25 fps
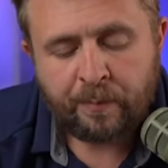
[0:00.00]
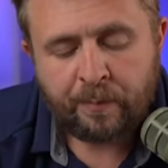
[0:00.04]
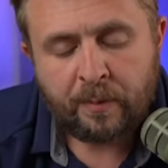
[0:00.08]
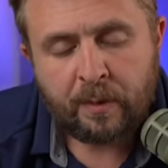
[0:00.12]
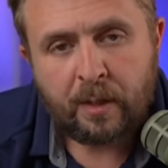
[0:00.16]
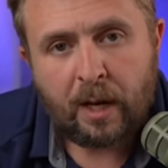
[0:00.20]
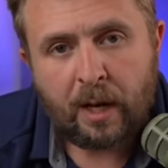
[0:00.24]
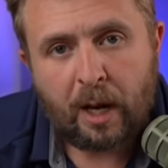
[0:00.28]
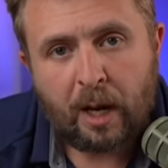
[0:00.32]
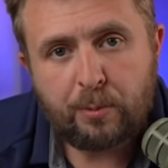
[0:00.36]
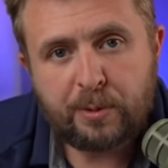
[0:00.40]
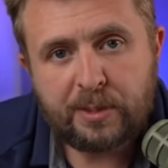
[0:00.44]

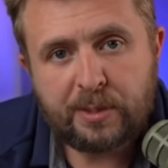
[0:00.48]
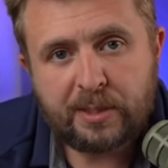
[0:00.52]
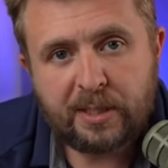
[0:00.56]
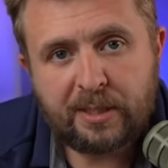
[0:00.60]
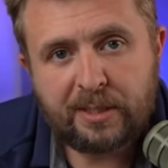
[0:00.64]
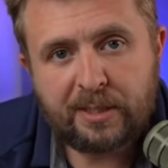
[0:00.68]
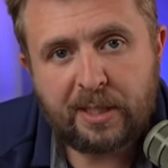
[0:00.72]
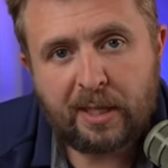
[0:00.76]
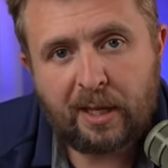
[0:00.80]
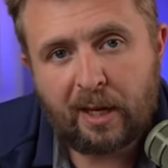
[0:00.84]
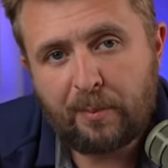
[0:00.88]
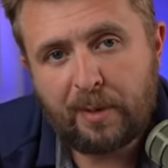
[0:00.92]
I would say
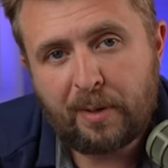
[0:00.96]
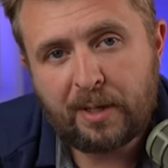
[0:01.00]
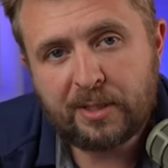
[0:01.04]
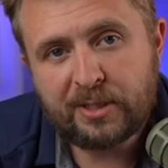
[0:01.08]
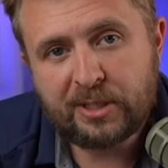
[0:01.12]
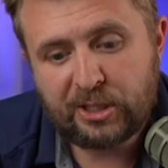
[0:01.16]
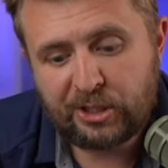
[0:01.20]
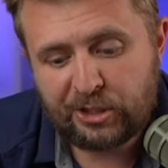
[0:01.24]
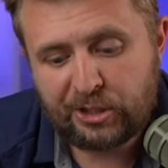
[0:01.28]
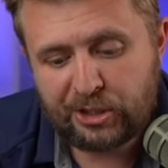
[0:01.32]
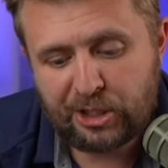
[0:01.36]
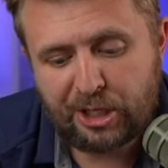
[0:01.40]
that Hamas
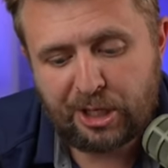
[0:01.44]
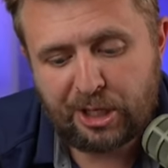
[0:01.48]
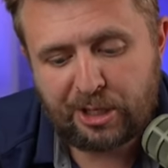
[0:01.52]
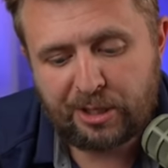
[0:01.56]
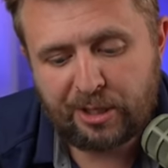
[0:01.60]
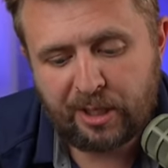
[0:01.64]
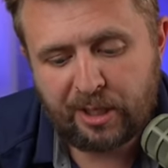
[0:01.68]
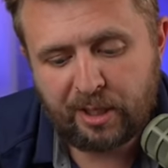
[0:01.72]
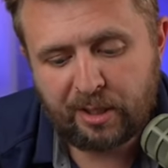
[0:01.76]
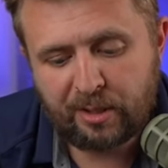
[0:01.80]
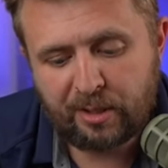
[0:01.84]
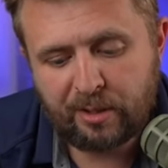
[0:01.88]
succeeded
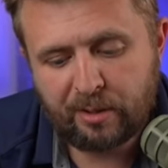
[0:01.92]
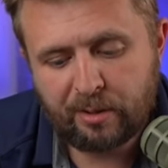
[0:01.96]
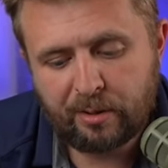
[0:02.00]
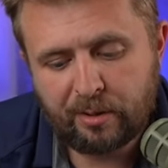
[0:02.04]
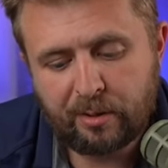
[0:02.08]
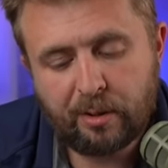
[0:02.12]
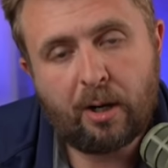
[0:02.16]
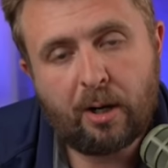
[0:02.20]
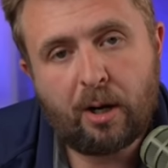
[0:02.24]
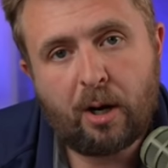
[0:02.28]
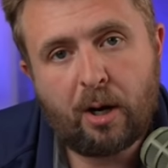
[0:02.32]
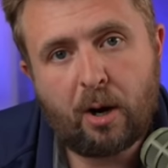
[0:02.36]
in
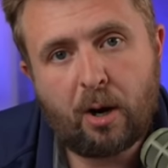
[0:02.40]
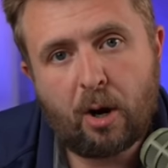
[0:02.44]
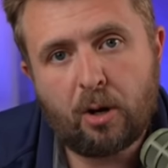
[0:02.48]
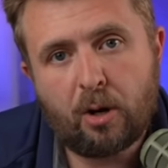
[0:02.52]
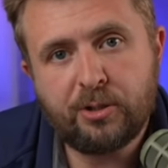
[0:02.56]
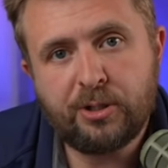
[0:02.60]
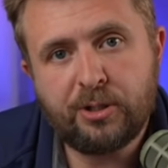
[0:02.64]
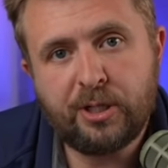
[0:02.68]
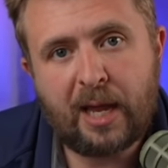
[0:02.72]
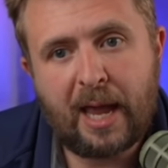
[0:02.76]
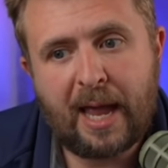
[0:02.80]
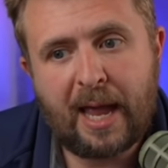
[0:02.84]

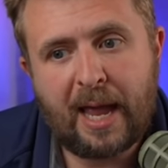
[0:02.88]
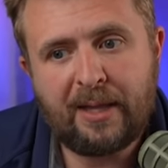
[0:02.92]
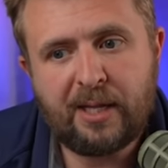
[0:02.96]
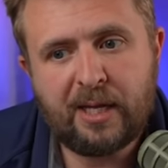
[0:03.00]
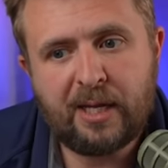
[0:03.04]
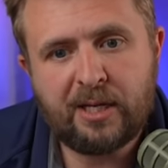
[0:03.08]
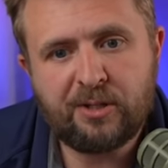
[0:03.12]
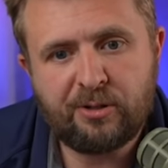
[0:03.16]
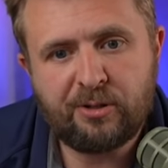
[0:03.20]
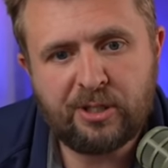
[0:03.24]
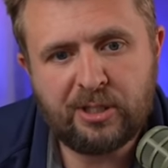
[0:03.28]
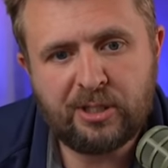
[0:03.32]
causing
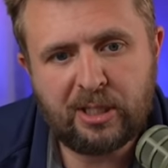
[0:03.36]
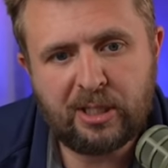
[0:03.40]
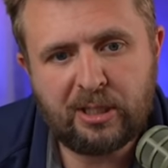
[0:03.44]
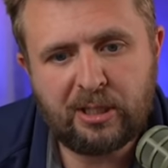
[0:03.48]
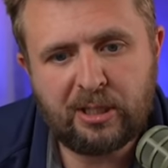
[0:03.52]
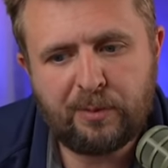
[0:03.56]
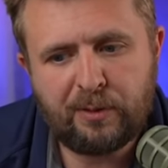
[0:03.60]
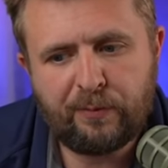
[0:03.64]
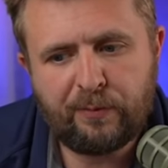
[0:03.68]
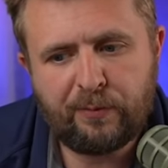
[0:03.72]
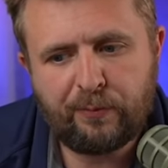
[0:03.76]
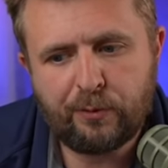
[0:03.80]
anti-Israeli
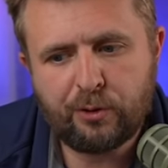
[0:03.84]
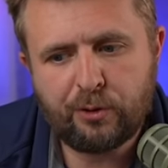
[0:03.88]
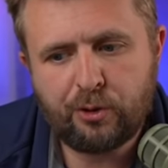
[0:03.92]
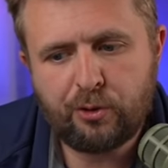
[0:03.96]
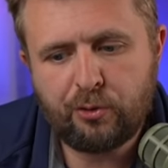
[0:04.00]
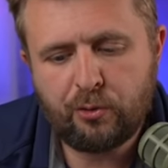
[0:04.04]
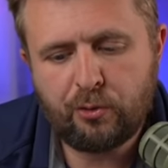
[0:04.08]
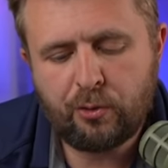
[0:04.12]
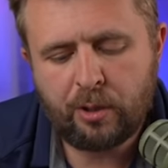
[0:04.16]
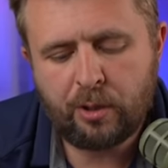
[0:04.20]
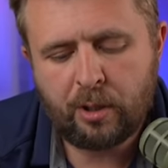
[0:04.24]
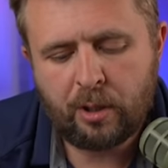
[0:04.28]
sentiment for
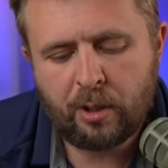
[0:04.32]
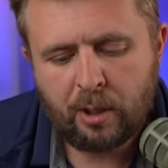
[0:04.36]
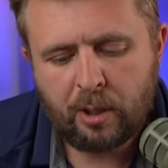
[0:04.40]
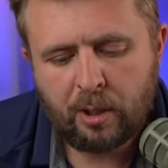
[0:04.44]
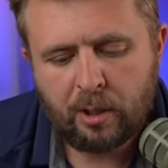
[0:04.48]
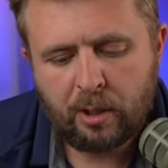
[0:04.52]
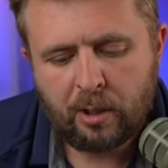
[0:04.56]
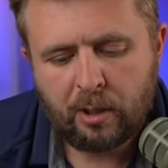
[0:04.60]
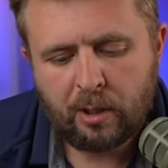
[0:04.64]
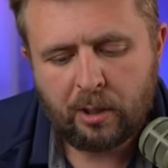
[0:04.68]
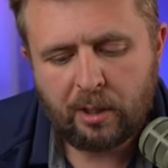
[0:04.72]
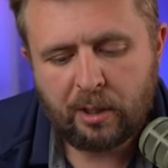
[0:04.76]
sure.
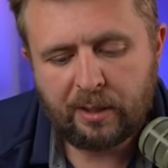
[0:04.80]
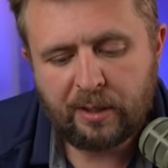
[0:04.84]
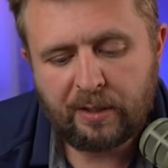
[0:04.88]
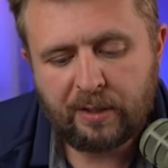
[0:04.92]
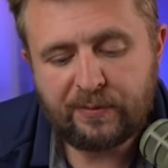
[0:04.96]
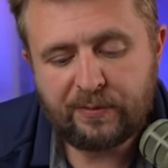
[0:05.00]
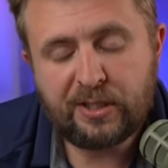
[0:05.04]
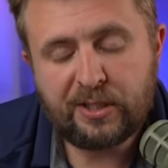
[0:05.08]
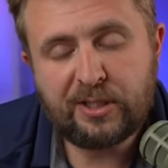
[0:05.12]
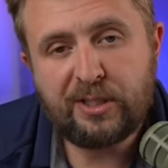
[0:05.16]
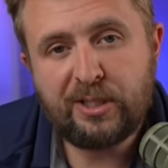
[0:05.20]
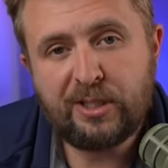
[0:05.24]

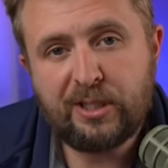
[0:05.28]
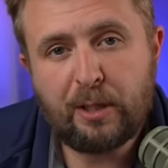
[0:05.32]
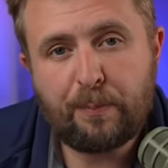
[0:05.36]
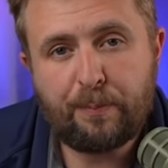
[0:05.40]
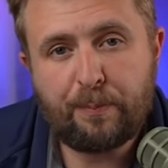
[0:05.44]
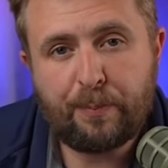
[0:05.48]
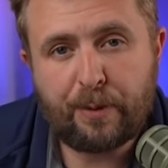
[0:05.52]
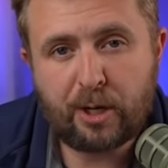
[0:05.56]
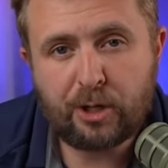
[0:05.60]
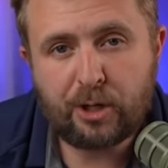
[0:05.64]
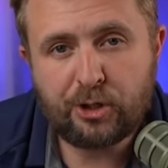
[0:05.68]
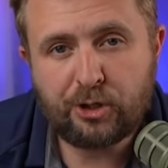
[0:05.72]
They've
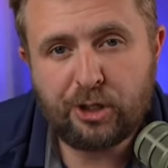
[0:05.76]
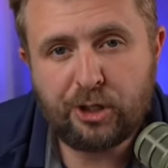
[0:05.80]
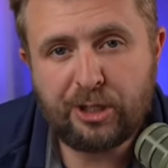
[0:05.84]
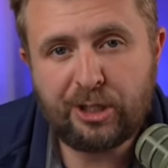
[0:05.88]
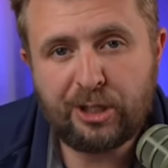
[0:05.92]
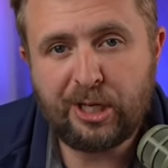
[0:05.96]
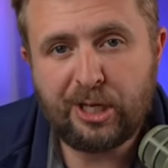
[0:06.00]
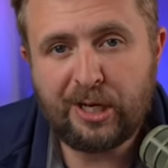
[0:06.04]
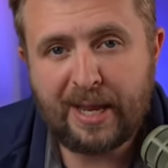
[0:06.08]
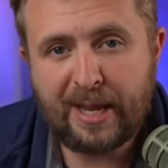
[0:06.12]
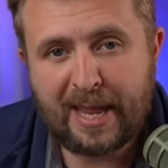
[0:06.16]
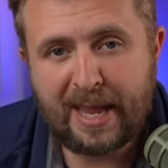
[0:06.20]
succeeded partially in
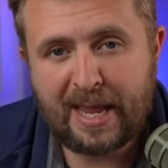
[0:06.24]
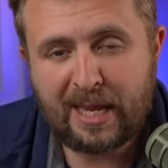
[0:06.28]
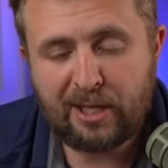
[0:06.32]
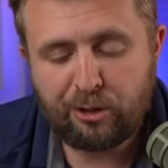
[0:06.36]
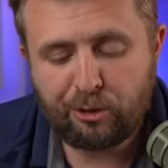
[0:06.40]
delaying the